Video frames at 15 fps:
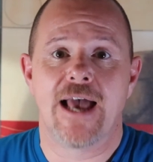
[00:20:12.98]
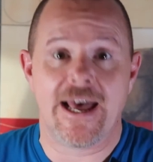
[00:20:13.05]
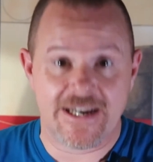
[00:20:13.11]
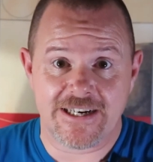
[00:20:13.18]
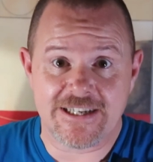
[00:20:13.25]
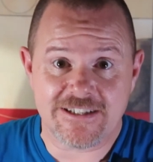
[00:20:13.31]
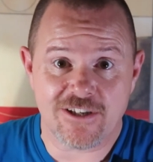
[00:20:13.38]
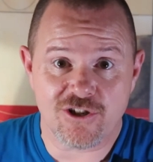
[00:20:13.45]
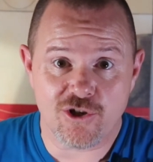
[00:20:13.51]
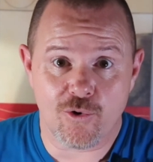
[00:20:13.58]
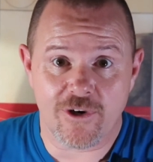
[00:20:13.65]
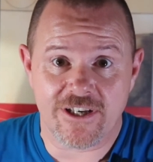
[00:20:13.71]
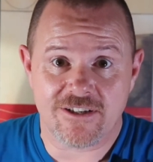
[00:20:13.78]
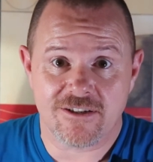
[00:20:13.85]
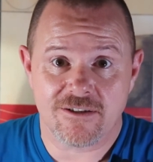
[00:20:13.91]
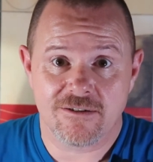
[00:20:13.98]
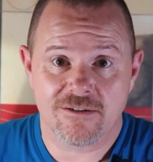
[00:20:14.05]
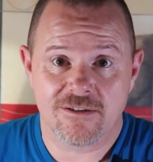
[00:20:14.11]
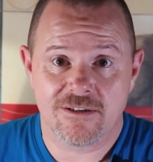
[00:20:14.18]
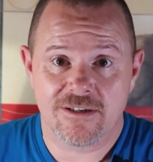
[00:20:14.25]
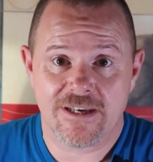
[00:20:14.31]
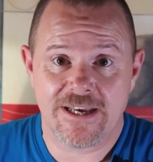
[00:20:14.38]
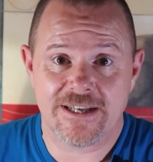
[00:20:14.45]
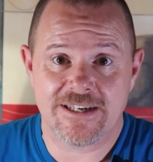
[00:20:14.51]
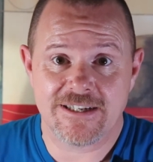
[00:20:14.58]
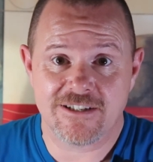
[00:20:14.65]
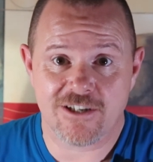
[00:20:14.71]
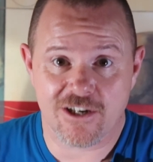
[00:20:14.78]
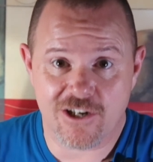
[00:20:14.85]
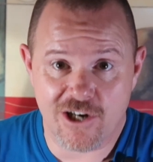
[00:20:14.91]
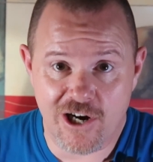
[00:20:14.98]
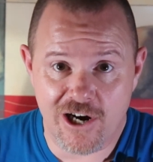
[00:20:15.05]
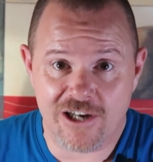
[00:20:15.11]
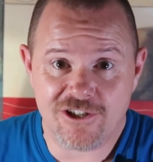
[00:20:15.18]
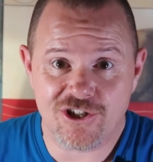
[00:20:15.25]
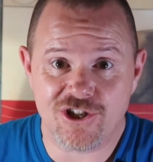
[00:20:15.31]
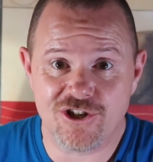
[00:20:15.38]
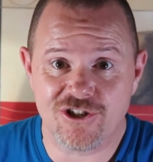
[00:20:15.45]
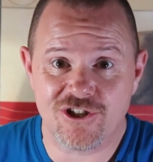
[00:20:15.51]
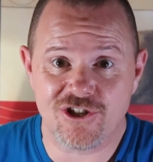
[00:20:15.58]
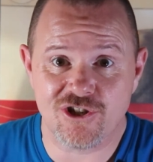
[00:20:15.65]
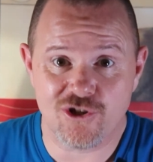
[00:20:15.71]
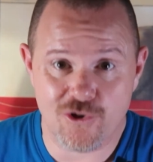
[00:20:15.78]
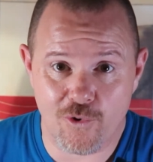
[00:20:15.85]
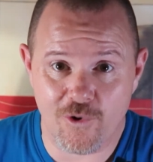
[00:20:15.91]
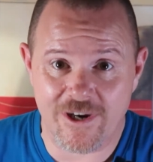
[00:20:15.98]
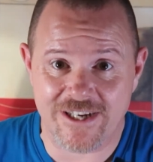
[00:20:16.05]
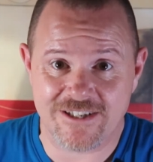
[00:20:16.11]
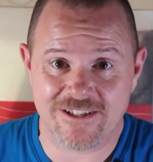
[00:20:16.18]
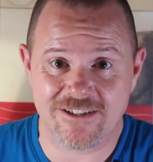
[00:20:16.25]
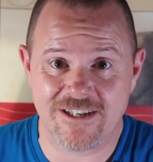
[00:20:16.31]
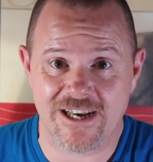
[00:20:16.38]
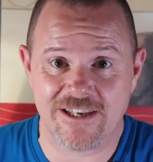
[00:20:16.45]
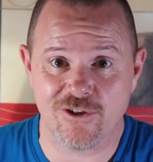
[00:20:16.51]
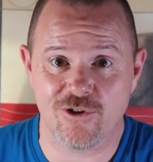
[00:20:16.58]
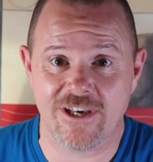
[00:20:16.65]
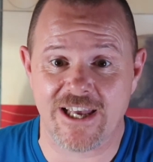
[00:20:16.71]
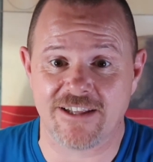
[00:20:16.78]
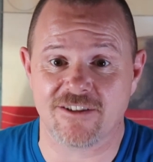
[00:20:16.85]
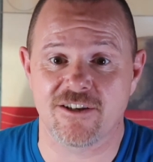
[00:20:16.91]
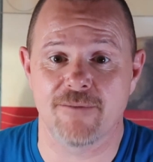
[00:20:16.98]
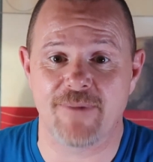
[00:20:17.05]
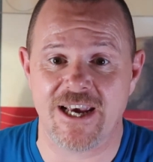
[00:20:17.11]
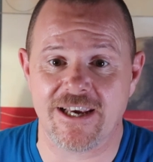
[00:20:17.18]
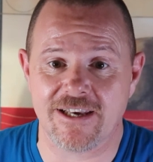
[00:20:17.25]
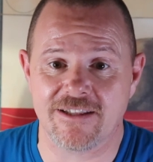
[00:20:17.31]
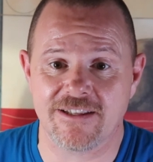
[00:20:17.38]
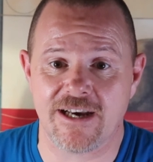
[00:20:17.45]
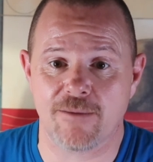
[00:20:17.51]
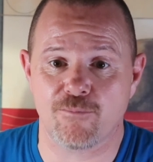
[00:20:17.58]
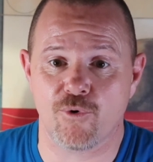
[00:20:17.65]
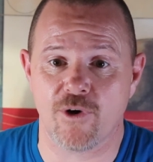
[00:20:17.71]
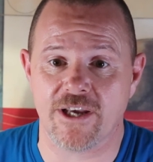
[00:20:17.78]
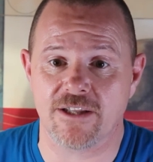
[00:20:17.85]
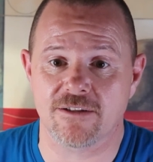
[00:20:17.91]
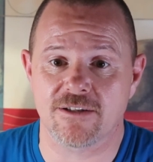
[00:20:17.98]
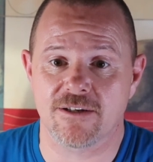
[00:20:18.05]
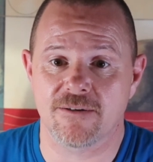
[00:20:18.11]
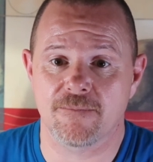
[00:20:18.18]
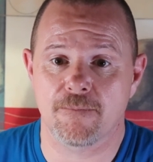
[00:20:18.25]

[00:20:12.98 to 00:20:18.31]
And it is a choice. It is a conscious choice that you get to make at that point.